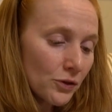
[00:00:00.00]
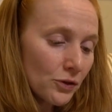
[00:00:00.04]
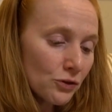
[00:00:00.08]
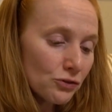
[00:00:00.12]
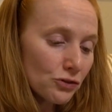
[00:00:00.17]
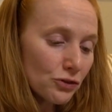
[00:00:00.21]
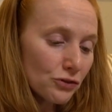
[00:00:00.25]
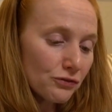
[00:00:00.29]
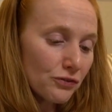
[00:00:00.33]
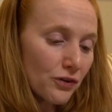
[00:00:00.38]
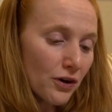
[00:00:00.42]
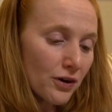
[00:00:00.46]

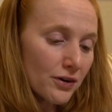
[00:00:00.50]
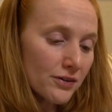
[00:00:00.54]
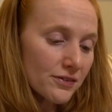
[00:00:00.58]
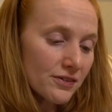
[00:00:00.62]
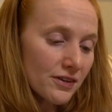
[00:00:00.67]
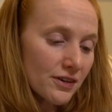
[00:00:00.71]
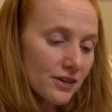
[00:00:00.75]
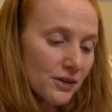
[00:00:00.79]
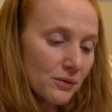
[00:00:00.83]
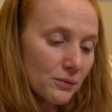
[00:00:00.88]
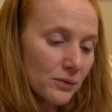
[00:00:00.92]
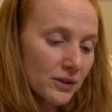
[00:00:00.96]
so far as
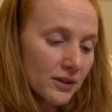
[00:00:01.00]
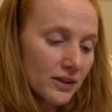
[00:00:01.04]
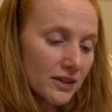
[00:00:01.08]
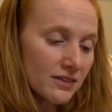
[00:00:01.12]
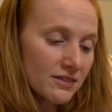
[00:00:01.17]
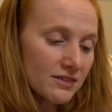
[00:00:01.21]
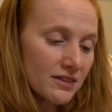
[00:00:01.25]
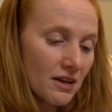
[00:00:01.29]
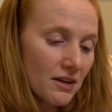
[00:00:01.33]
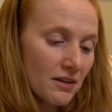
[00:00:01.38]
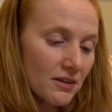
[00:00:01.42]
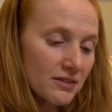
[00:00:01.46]
anyone can
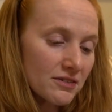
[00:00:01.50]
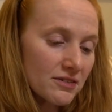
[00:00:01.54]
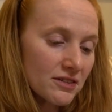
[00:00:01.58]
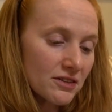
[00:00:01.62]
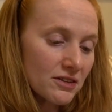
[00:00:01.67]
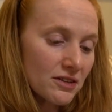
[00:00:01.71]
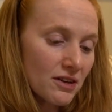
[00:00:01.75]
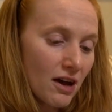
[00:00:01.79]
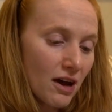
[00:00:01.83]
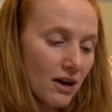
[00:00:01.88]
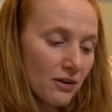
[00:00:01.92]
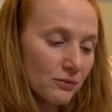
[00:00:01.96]
tell, it
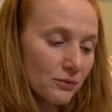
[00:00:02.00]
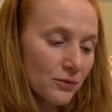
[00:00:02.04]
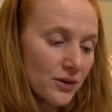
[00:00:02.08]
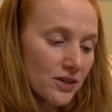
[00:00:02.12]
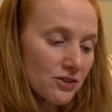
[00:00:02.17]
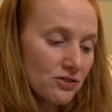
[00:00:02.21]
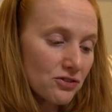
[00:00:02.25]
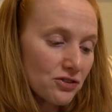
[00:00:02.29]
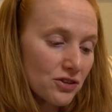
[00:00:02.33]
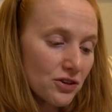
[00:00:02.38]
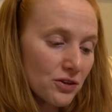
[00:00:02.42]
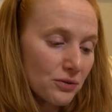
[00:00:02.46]
did not
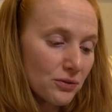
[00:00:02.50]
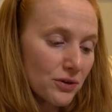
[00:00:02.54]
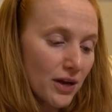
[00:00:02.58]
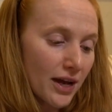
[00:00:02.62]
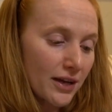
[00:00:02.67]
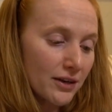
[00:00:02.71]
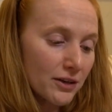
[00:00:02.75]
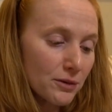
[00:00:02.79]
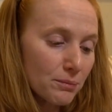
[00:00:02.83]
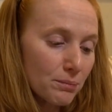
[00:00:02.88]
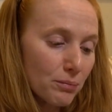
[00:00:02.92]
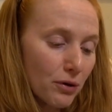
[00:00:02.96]
reach the
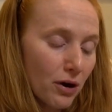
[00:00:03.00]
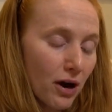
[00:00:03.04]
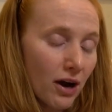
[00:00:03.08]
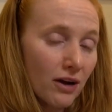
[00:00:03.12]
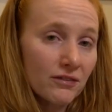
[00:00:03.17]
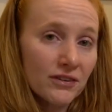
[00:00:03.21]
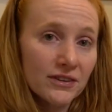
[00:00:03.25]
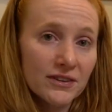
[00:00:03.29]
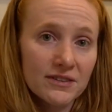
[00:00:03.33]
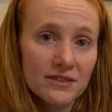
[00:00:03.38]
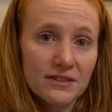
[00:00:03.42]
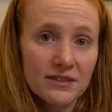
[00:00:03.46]
United
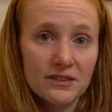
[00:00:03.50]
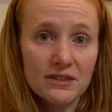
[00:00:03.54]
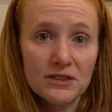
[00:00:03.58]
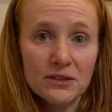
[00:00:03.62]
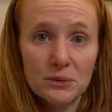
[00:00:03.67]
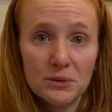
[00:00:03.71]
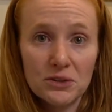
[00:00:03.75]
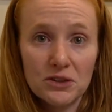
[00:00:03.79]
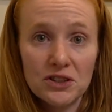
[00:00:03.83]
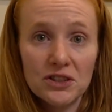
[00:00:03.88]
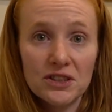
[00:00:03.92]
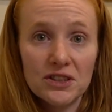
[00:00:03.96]
Provinces,
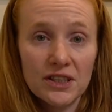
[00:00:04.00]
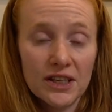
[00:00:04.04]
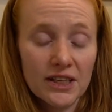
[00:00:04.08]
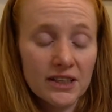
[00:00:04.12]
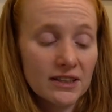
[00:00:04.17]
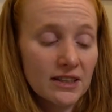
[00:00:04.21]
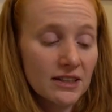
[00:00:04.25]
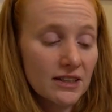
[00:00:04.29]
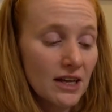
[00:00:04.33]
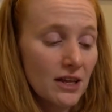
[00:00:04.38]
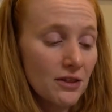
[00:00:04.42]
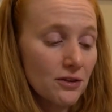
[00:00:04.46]
which like
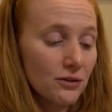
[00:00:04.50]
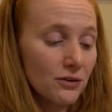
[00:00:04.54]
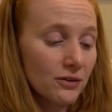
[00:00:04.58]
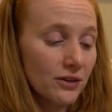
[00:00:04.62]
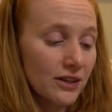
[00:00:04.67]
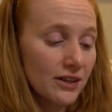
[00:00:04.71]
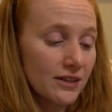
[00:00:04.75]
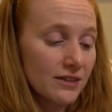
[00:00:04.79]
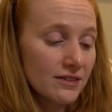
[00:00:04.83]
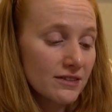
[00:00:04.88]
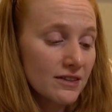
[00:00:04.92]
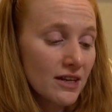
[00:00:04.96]
the
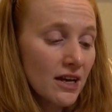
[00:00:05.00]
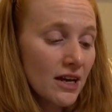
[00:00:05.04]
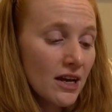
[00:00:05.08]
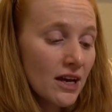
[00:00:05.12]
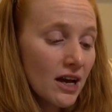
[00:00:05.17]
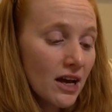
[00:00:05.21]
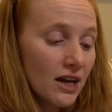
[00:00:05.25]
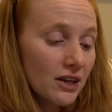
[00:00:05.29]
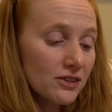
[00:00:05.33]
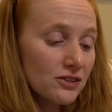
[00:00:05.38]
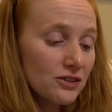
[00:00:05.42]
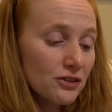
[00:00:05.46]
Netherlands,
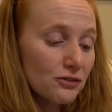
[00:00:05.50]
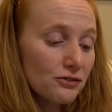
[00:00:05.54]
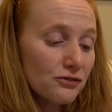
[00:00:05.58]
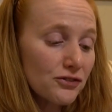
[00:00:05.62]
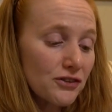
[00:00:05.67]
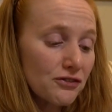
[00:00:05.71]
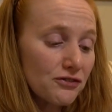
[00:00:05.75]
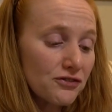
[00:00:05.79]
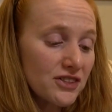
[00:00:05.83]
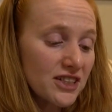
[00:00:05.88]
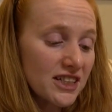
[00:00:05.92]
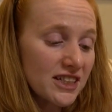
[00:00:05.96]
until
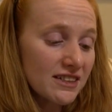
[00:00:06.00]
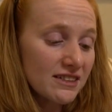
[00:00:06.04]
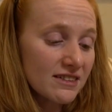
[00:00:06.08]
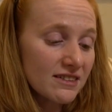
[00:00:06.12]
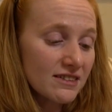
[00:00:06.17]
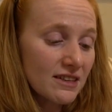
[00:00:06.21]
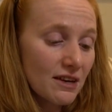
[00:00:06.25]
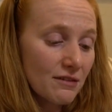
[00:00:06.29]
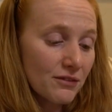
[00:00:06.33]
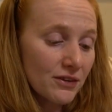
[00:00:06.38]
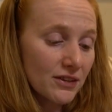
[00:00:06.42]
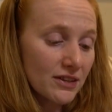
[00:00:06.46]

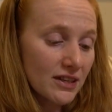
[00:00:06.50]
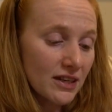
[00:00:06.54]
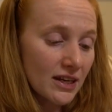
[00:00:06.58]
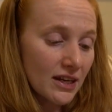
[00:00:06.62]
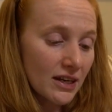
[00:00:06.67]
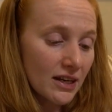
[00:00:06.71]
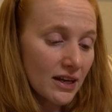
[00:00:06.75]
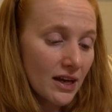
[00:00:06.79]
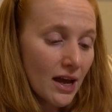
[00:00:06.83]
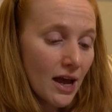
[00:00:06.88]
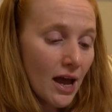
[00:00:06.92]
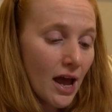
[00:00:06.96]

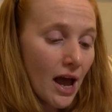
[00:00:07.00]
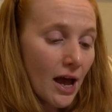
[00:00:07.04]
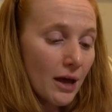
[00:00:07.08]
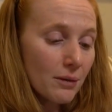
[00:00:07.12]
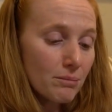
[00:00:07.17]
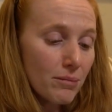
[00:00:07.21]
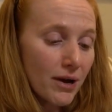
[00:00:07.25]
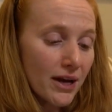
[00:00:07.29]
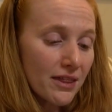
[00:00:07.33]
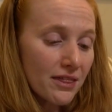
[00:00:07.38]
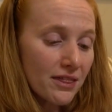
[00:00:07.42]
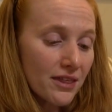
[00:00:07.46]
1570, and
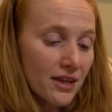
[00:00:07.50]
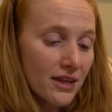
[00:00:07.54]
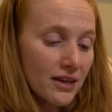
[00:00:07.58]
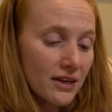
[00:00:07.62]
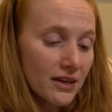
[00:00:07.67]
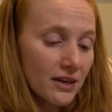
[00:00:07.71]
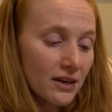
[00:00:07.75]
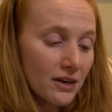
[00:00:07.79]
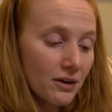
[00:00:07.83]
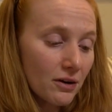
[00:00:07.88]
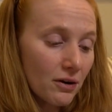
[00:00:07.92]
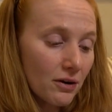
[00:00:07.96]
by then
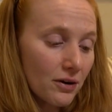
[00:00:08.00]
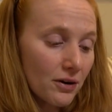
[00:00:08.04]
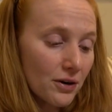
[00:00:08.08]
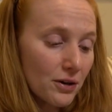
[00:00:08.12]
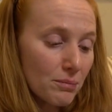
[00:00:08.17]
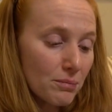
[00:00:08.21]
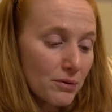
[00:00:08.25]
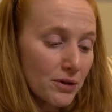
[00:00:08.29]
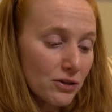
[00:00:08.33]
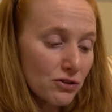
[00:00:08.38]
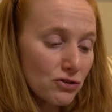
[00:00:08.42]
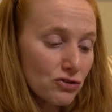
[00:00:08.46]
it had already
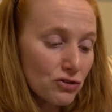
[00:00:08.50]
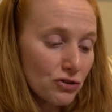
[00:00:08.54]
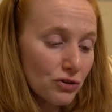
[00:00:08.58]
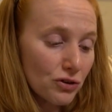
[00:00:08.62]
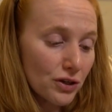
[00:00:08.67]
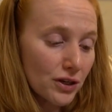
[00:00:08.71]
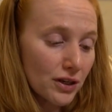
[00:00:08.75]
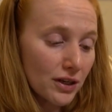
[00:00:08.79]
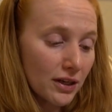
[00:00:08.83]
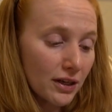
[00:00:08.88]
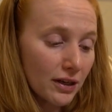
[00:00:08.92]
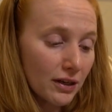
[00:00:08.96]
been
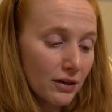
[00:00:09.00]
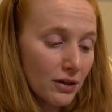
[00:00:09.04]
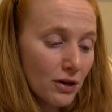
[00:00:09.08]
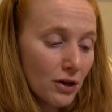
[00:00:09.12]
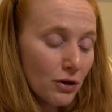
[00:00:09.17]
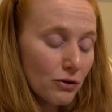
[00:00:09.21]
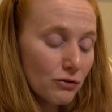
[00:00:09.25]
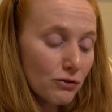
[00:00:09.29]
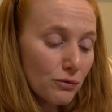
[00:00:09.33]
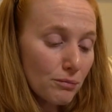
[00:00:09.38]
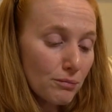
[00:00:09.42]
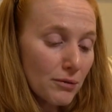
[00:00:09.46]
journeying
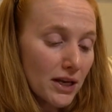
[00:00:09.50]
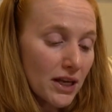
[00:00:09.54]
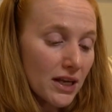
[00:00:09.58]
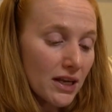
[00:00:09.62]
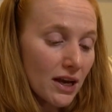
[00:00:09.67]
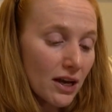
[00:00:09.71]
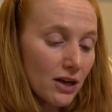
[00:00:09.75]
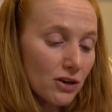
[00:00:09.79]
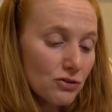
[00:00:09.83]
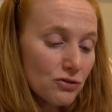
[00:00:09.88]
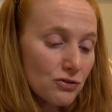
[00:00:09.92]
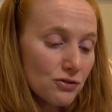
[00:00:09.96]
for many
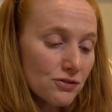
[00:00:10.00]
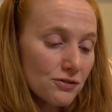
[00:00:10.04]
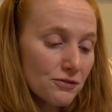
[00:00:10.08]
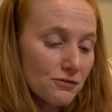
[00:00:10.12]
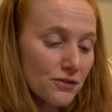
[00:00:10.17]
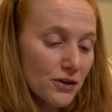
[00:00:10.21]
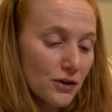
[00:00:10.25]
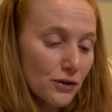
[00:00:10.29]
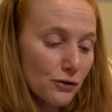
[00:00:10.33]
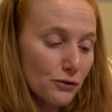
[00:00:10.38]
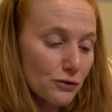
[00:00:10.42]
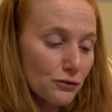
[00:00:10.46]
hundreds of
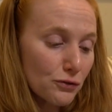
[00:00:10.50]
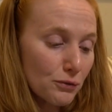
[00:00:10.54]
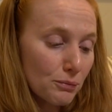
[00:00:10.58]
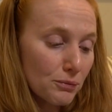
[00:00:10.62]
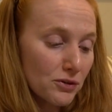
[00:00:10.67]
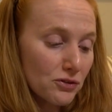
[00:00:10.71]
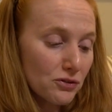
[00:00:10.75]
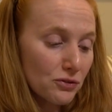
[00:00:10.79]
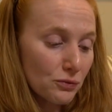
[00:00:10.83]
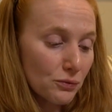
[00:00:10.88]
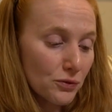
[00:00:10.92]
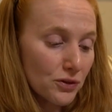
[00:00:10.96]
years from
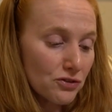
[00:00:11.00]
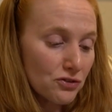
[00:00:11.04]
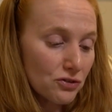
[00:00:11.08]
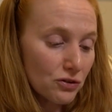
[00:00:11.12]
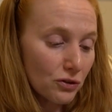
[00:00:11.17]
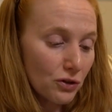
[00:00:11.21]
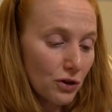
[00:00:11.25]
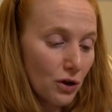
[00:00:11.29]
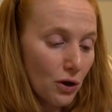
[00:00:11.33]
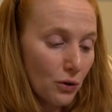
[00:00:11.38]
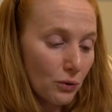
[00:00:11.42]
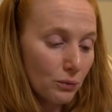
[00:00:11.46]
its
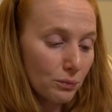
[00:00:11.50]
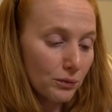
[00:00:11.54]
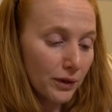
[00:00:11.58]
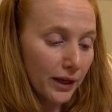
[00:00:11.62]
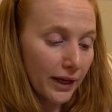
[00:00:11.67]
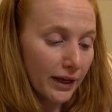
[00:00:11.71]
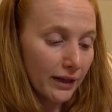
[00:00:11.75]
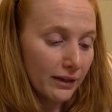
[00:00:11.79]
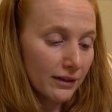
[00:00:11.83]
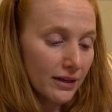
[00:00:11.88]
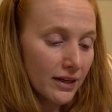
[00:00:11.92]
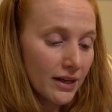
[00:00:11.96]
original
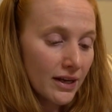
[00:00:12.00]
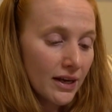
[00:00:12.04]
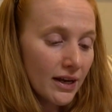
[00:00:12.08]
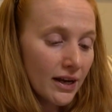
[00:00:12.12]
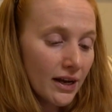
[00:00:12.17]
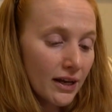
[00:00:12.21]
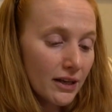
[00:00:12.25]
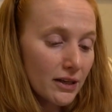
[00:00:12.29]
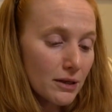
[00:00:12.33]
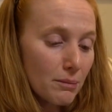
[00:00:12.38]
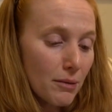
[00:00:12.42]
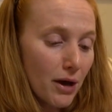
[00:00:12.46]
homeland
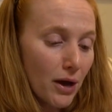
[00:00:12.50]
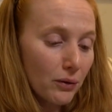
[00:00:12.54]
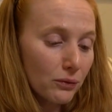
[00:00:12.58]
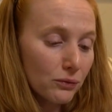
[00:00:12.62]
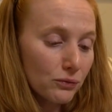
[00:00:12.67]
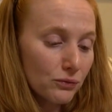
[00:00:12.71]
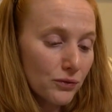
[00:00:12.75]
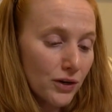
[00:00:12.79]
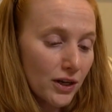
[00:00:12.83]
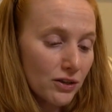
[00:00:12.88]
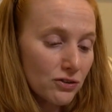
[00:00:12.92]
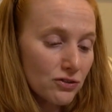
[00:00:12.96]
in the mountain
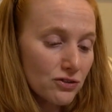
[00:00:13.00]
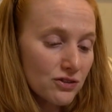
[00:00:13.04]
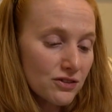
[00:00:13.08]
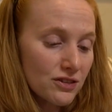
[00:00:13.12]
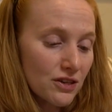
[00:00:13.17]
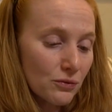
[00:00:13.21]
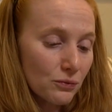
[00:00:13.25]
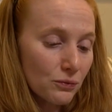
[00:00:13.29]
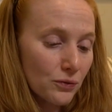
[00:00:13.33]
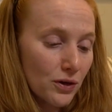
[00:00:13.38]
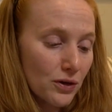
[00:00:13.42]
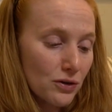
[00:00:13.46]
ranges
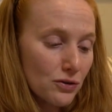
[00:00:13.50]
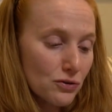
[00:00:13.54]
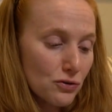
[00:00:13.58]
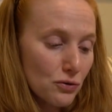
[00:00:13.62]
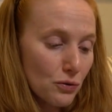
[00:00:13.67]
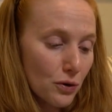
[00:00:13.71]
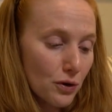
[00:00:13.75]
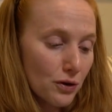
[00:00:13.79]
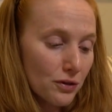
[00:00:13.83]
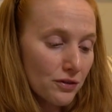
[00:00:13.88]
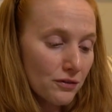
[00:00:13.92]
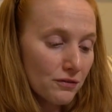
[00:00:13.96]
that run
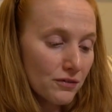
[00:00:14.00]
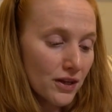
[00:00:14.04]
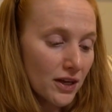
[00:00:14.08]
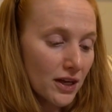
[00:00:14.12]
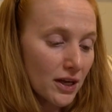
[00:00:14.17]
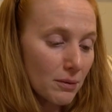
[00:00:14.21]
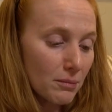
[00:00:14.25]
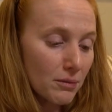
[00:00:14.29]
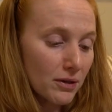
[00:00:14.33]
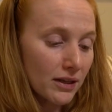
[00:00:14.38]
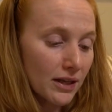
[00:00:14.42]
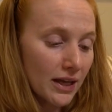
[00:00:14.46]
north of the
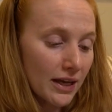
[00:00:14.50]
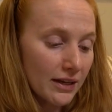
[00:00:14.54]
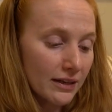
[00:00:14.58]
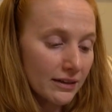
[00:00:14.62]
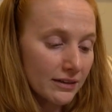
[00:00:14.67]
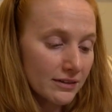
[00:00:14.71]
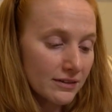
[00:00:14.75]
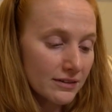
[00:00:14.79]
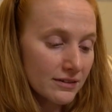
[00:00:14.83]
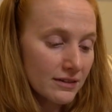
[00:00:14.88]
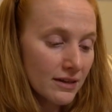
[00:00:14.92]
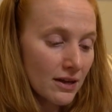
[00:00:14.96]

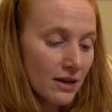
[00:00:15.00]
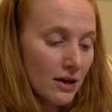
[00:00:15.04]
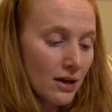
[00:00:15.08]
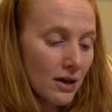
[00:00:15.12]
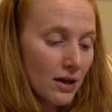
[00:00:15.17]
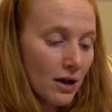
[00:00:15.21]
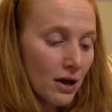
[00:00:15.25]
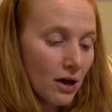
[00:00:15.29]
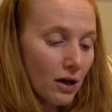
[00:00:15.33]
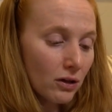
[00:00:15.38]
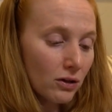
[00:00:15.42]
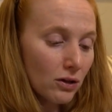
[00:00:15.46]
Himalayas
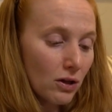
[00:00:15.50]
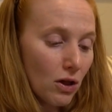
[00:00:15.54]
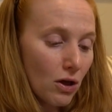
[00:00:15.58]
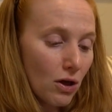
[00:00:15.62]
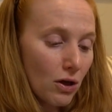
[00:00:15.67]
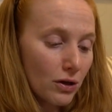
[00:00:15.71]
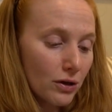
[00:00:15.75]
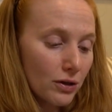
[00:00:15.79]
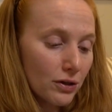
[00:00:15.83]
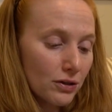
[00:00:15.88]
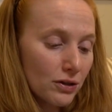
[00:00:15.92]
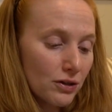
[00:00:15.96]

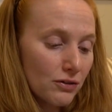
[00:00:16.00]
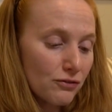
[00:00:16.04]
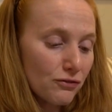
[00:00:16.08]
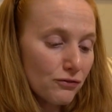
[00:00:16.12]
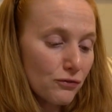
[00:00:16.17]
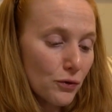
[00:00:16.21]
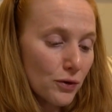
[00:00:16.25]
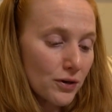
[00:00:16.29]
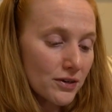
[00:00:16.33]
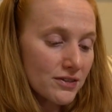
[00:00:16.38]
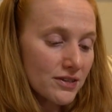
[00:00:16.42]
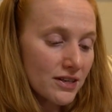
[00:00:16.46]
along the
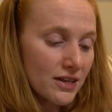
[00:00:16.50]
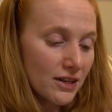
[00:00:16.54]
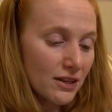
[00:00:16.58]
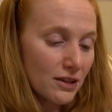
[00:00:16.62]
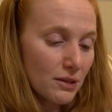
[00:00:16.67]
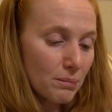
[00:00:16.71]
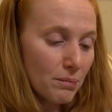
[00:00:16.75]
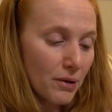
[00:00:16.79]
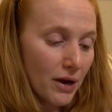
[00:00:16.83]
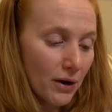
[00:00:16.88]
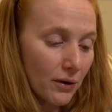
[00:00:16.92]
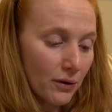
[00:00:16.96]

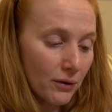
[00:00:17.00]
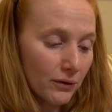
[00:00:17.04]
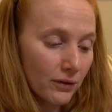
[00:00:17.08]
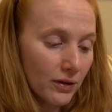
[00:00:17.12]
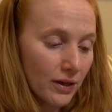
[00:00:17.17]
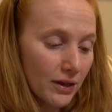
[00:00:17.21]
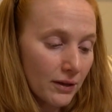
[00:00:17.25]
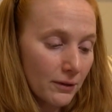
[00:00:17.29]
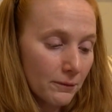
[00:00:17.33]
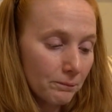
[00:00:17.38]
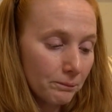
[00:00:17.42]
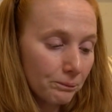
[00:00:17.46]
14th
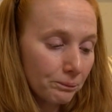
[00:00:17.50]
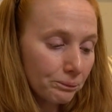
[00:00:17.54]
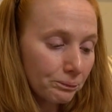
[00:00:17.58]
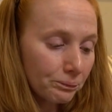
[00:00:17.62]
parallel.